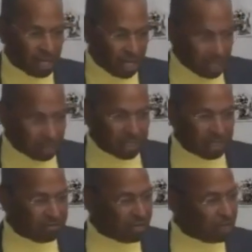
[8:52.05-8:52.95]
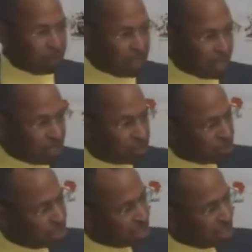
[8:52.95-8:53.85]
help the developing
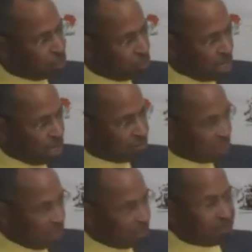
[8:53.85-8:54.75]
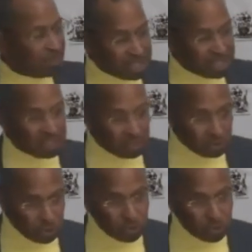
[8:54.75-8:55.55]
countries that don't have the capability to do